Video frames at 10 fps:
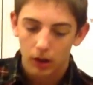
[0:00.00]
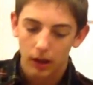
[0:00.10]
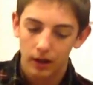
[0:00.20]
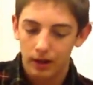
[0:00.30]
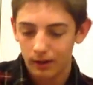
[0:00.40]

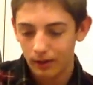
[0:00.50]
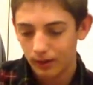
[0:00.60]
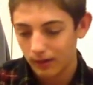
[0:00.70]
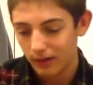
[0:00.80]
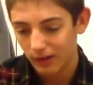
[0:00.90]

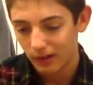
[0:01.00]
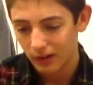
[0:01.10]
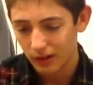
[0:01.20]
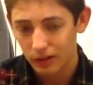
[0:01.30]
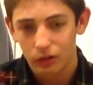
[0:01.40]
And
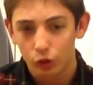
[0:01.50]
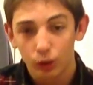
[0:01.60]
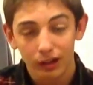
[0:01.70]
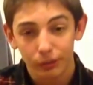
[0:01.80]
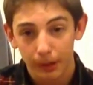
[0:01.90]
doing
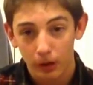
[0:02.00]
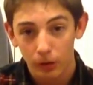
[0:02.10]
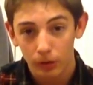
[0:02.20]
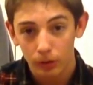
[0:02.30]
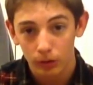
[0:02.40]
a
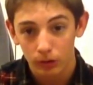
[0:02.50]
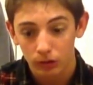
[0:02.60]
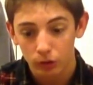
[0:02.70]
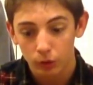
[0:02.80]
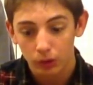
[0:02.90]
spell or
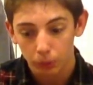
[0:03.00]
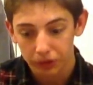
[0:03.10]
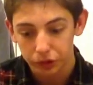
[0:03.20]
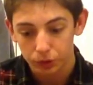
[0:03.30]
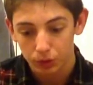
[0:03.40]
doing a
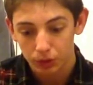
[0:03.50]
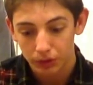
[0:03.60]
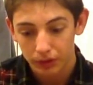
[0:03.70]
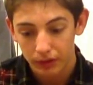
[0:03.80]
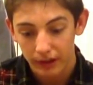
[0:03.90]
ritual,
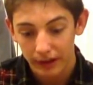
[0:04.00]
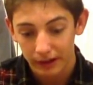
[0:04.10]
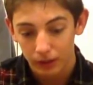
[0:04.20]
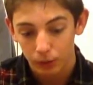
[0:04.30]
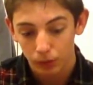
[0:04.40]
that
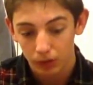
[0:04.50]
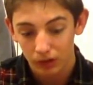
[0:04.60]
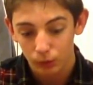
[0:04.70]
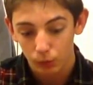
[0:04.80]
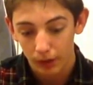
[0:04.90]
can work
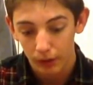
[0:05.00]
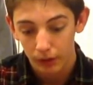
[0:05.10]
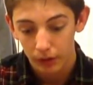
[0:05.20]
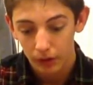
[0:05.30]
as well.